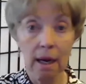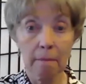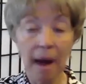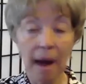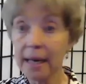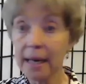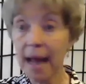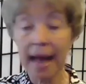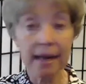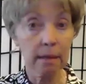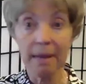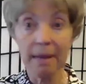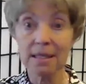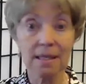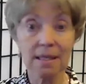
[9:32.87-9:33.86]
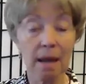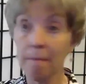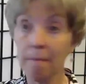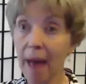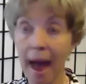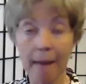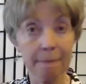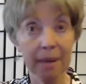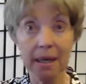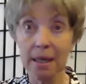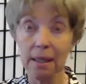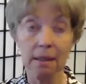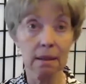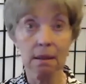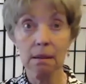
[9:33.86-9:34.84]
my dad would make something happen
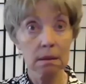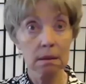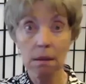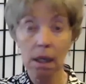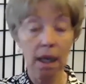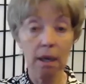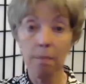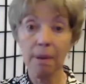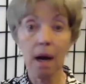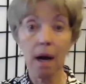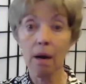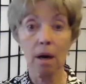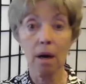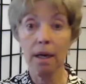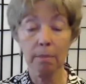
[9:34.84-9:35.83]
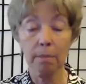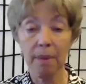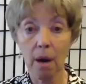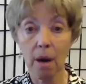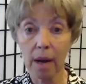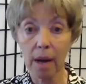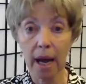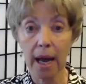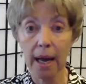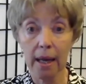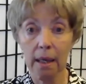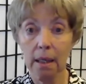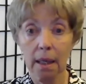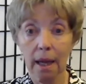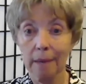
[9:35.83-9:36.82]
and it'd be, it'd be okay.